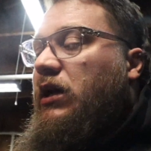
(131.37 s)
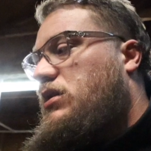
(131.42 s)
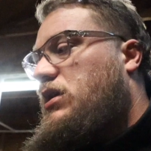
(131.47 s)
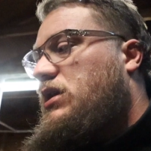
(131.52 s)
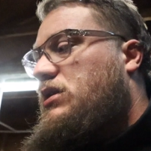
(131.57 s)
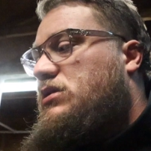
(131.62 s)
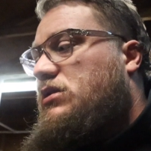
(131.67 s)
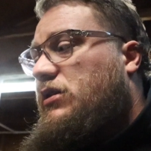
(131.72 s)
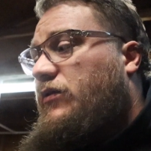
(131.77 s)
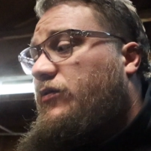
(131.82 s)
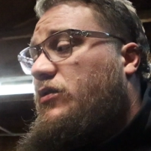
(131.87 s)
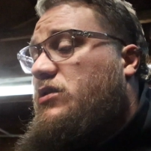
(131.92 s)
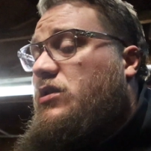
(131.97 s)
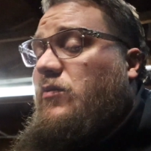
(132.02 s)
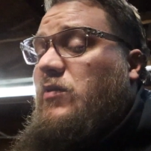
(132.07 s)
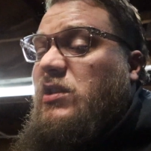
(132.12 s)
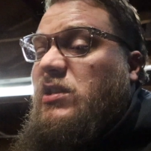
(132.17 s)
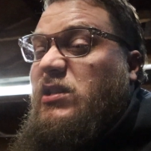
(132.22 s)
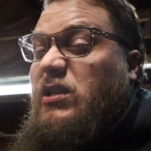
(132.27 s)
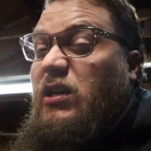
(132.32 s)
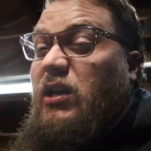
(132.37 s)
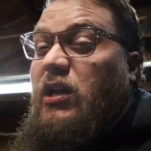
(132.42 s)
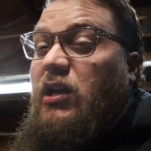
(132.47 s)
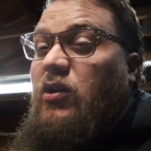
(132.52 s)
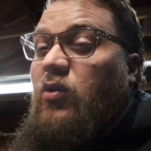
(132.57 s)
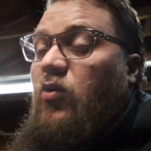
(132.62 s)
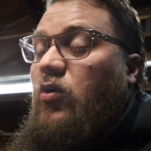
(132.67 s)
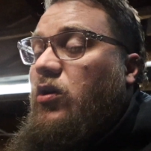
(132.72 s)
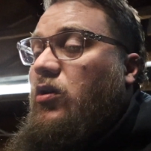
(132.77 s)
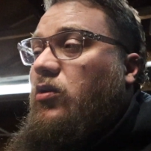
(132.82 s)
These lifters have been sitting in
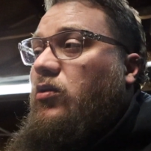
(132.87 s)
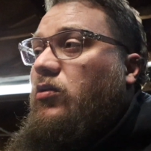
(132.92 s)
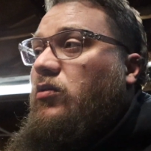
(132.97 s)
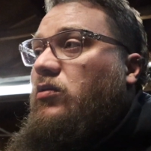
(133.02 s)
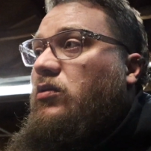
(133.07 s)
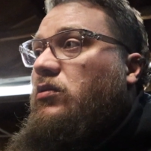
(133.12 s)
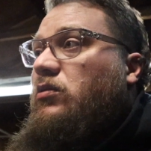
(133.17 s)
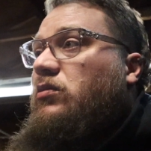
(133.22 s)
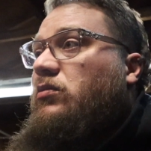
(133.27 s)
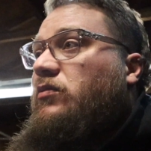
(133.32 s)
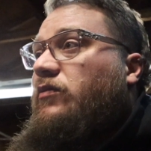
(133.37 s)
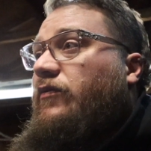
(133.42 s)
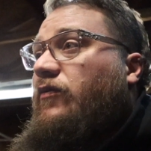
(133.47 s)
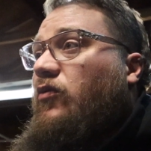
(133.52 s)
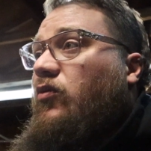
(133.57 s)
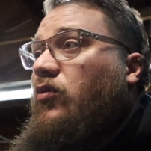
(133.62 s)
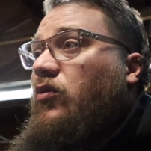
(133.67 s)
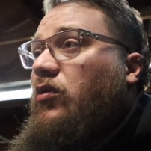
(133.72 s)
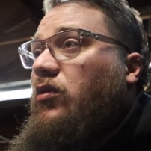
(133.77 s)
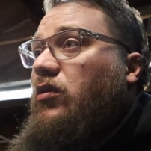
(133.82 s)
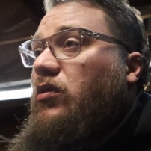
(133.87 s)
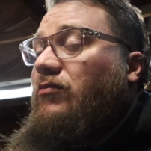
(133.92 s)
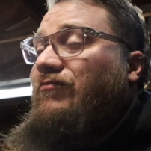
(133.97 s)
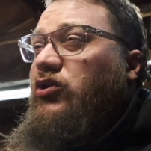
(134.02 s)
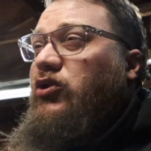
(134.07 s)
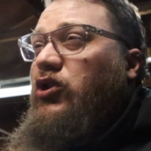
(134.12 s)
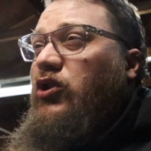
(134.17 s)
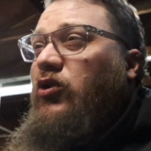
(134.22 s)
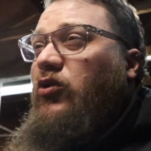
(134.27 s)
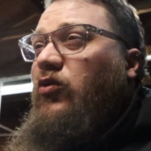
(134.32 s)
oil for
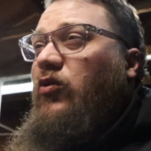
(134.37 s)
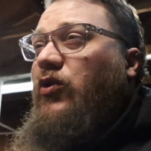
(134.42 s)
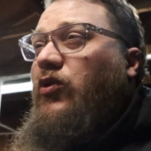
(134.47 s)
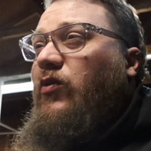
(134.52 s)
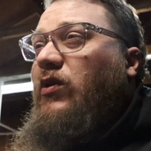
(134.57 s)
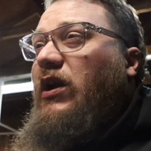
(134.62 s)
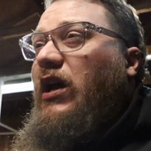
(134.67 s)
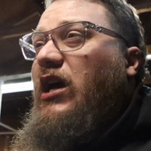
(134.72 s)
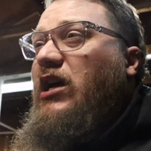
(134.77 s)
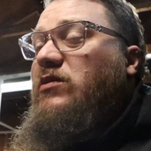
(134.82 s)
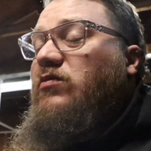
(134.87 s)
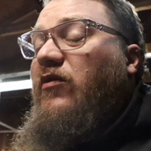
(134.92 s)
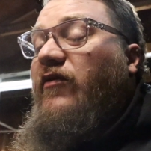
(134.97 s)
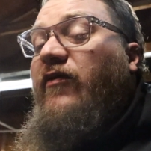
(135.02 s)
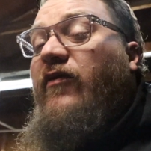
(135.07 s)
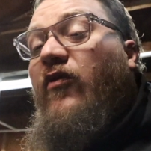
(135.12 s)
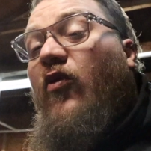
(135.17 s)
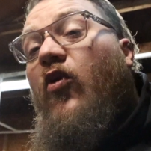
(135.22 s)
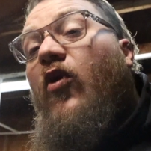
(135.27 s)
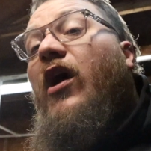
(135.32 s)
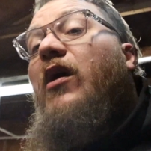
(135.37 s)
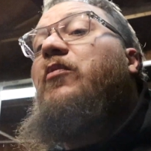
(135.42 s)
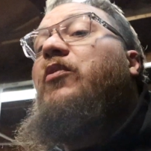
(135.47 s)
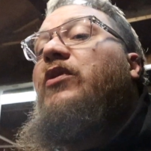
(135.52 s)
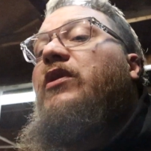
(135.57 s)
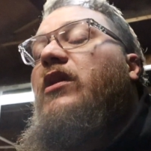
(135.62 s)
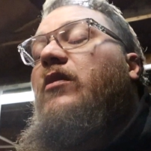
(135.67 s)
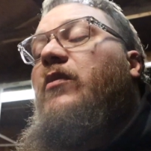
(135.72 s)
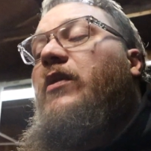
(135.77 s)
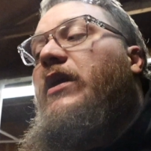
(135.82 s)
2-3 days before I
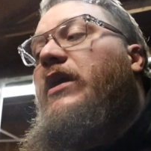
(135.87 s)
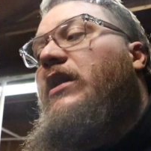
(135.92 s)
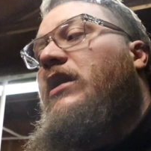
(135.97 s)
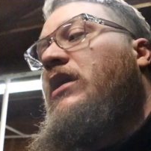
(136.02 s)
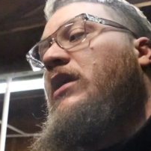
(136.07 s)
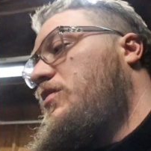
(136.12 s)
put them in,